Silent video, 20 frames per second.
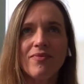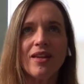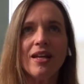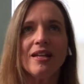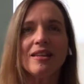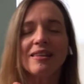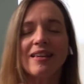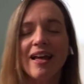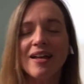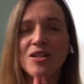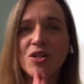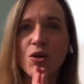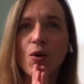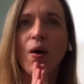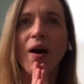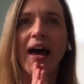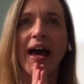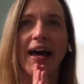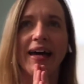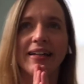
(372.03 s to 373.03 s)
let's go
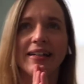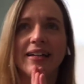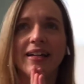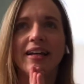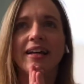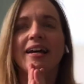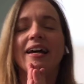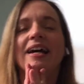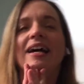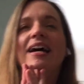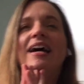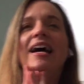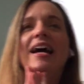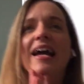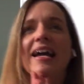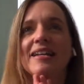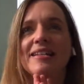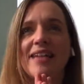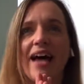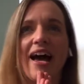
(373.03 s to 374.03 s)
ahead
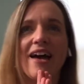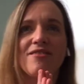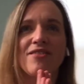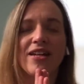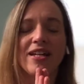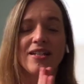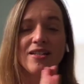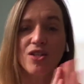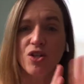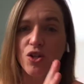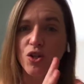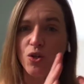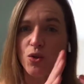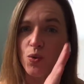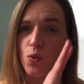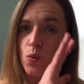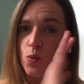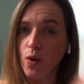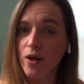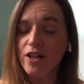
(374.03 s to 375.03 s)
and dive into
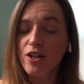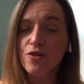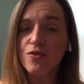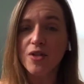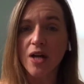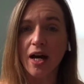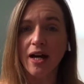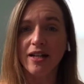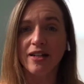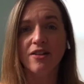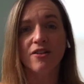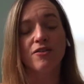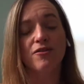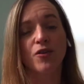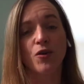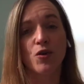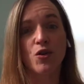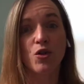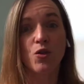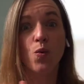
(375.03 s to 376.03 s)
what you've done
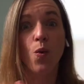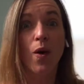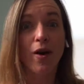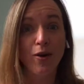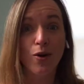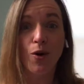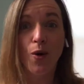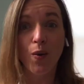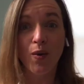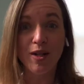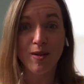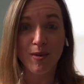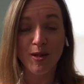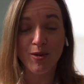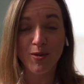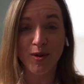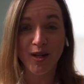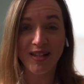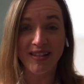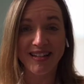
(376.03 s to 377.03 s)
versus what you're going to be
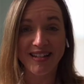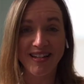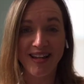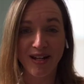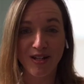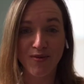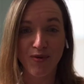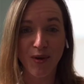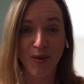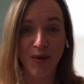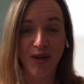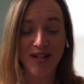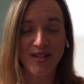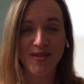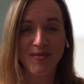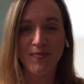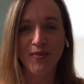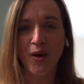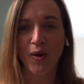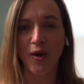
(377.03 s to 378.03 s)
doing these next few
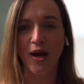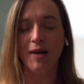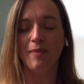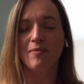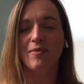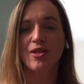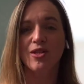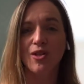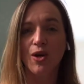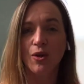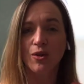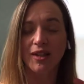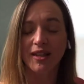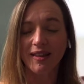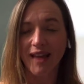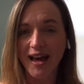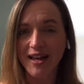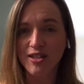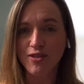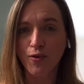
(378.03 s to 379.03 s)
weeks. Okay, so the
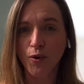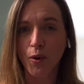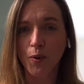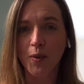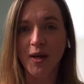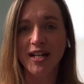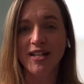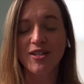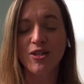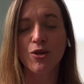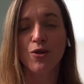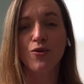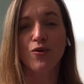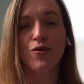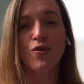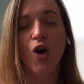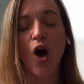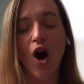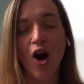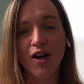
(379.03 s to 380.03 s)
last 4 weeks you've
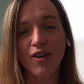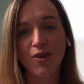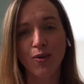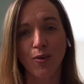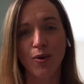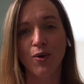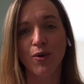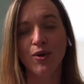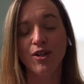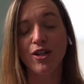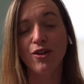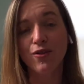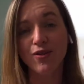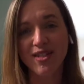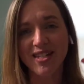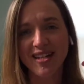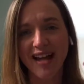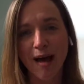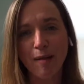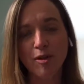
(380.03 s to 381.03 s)
gone through and you've
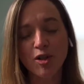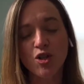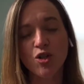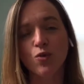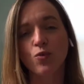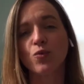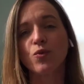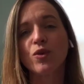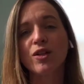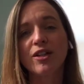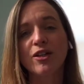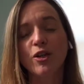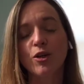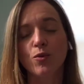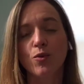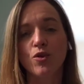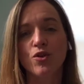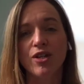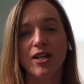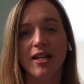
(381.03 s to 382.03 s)
established a really good
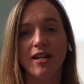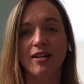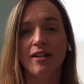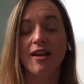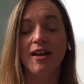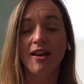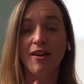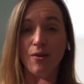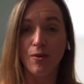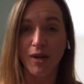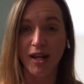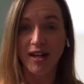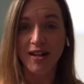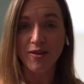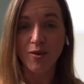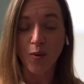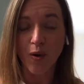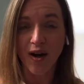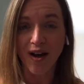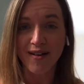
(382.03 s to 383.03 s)
routine, getting
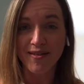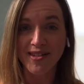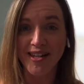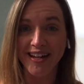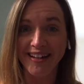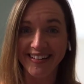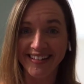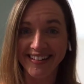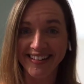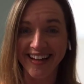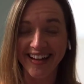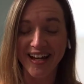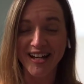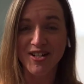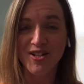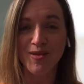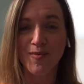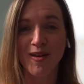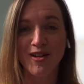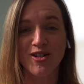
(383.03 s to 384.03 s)
the workouts in, like I
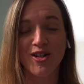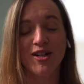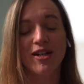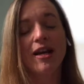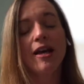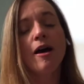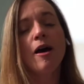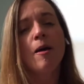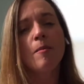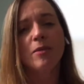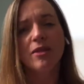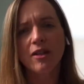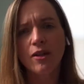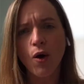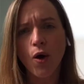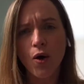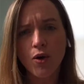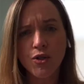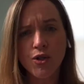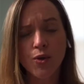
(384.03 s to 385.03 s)
just mentioned, but then
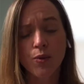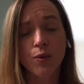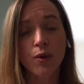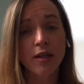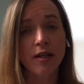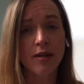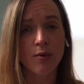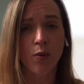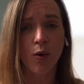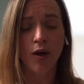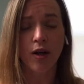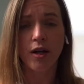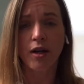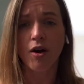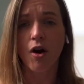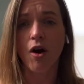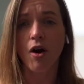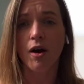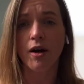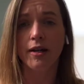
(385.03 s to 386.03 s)
also really working
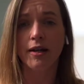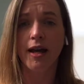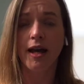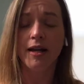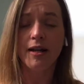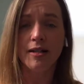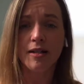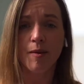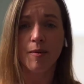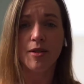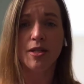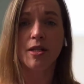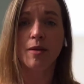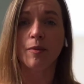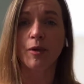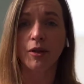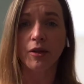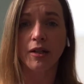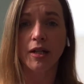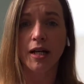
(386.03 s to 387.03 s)
on any type of
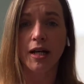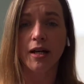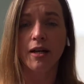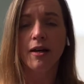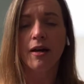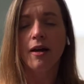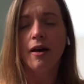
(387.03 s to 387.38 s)
stability,